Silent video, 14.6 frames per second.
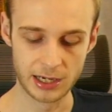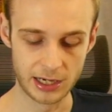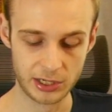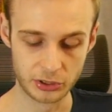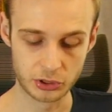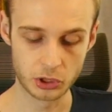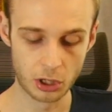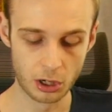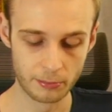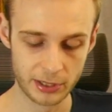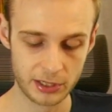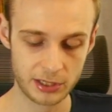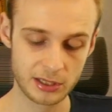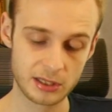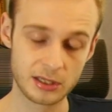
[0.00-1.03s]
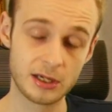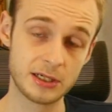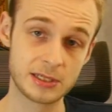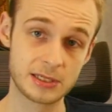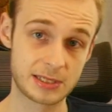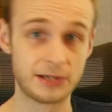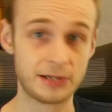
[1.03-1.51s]
and common
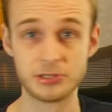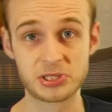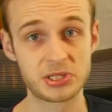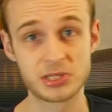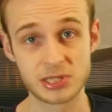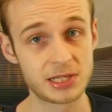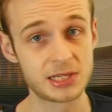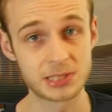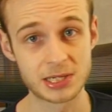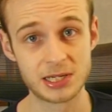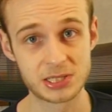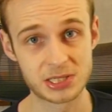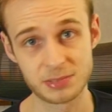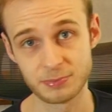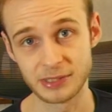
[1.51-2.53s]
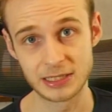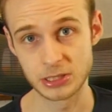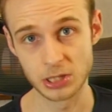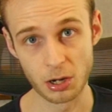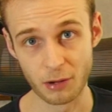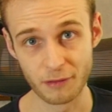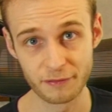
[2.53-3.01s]
tells us that it's going to split
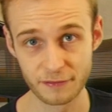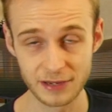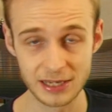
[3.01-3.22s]
off